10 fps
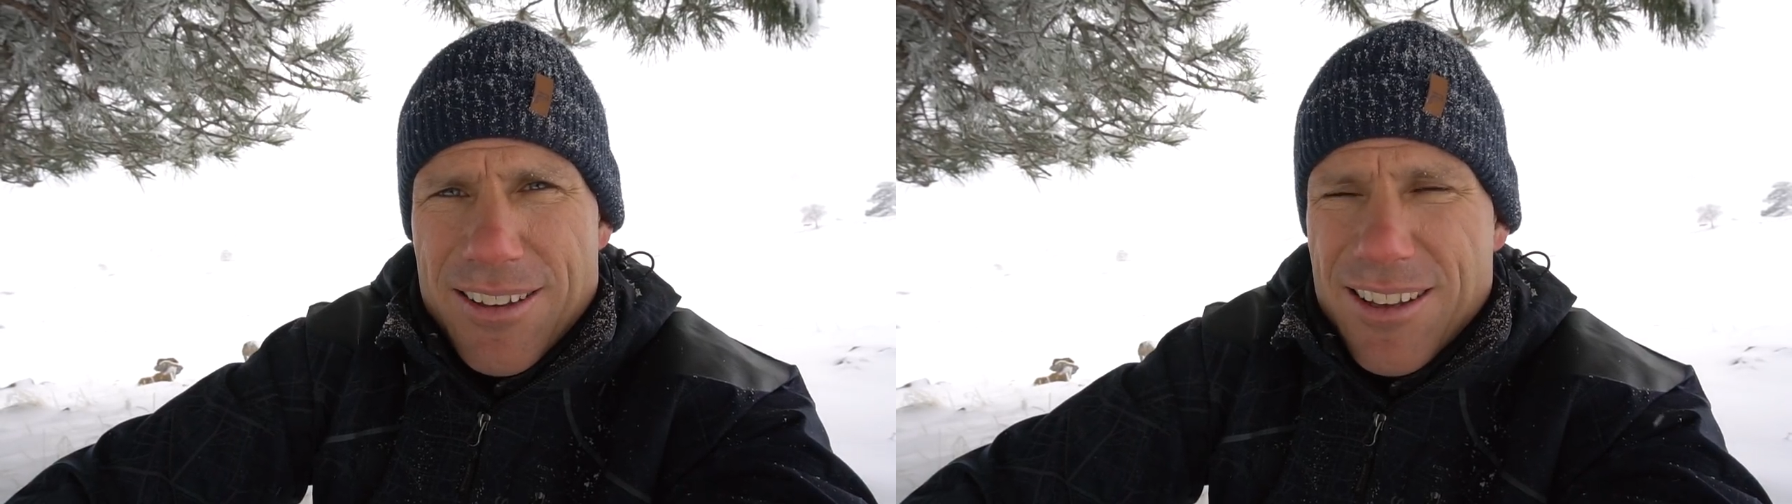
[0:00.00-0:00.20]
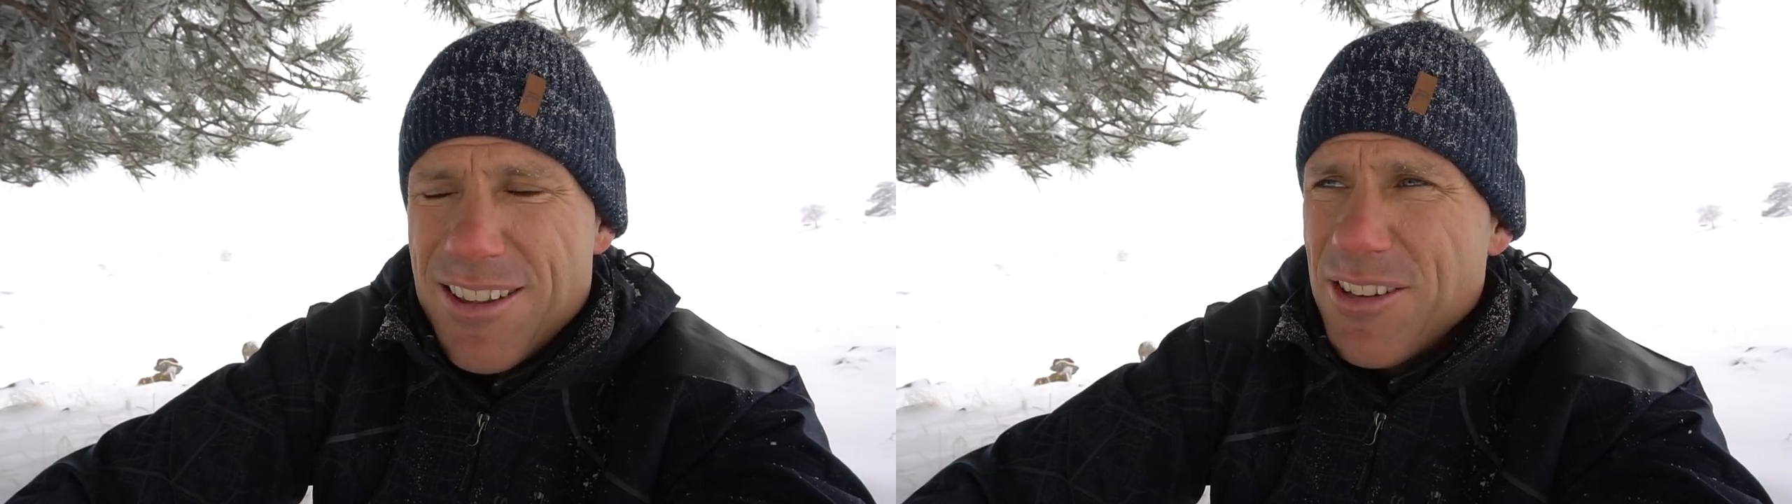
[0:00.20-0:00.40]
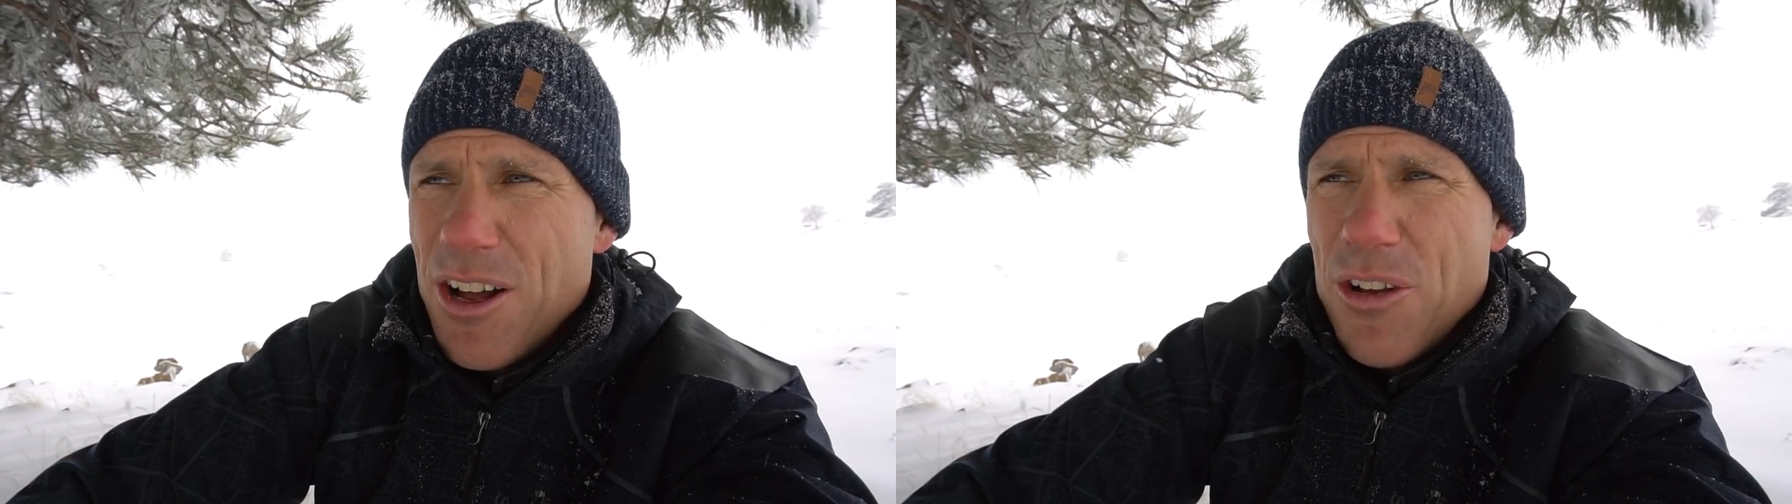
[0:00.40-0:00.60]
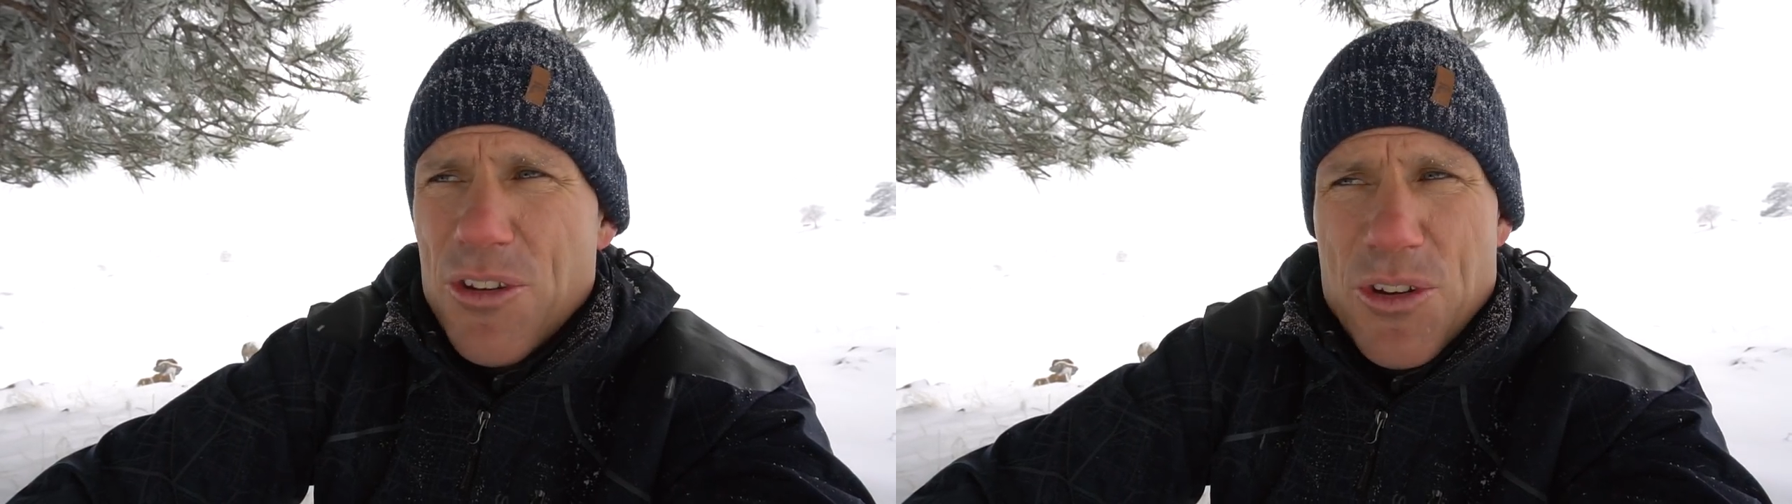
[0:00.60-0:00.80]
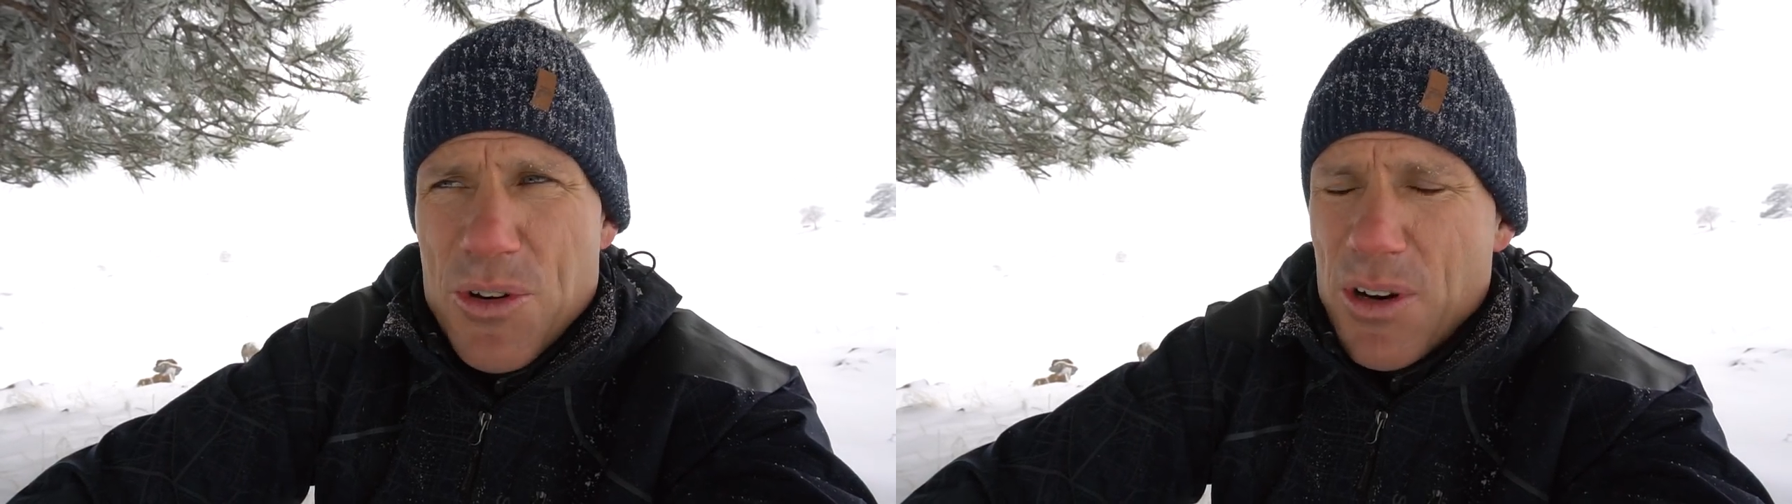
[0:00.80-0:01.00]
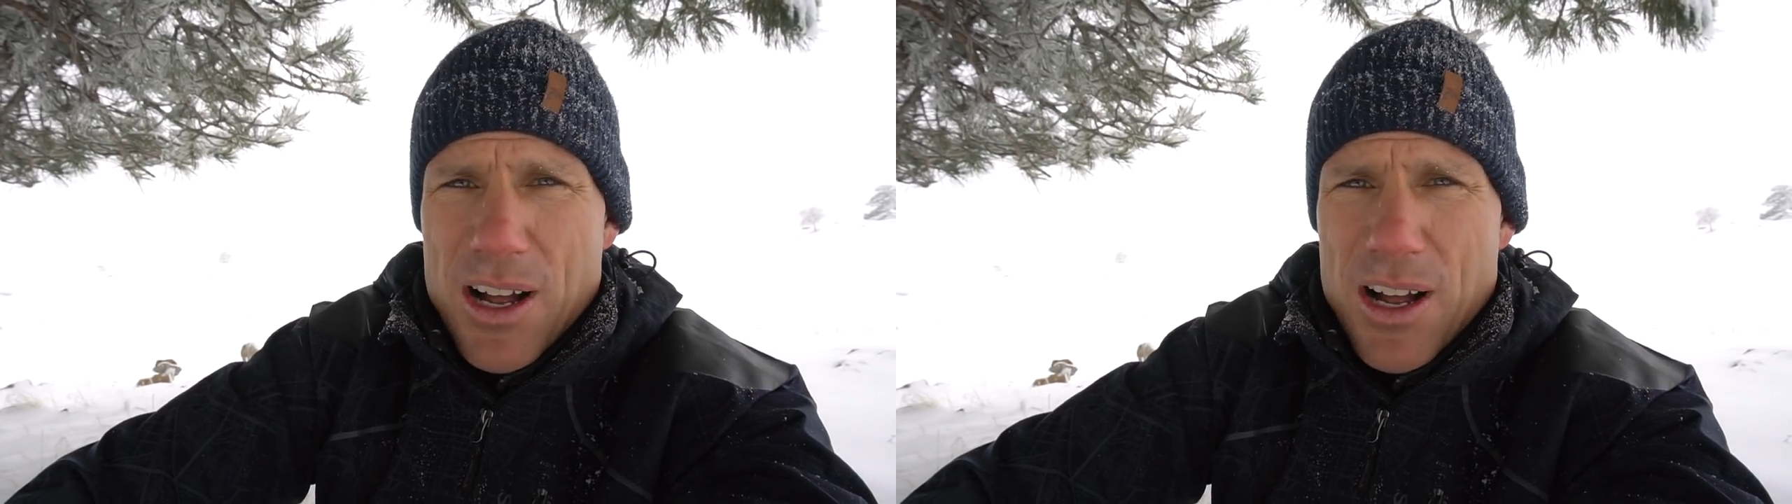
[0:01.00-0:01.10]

it's all new to